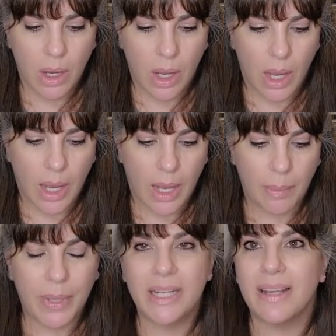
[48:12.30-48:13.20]

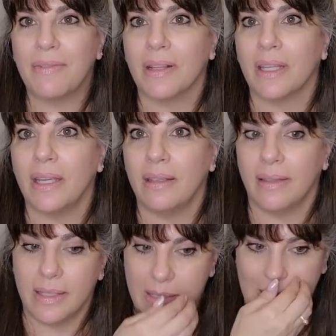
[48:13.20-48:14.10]
But
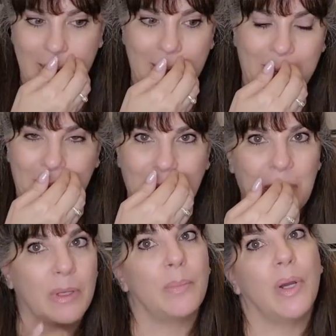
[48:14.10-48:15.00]
that's
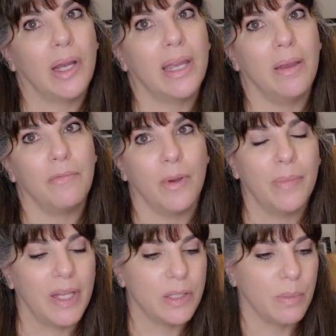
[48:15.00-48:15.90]
where the bug came from.
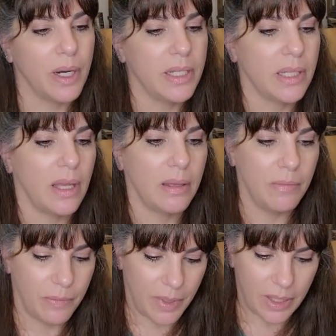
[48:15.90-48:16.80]
That's where I saw them
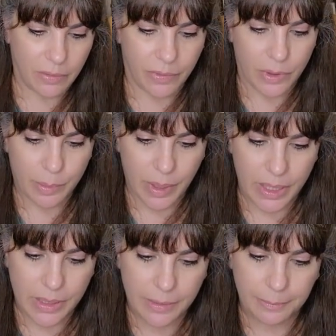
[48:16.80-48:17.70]
in the first
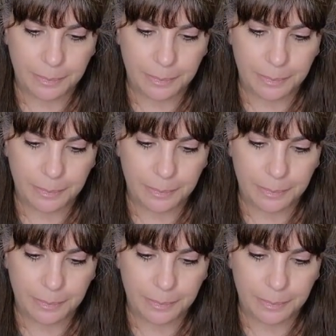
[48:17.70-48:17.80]
place.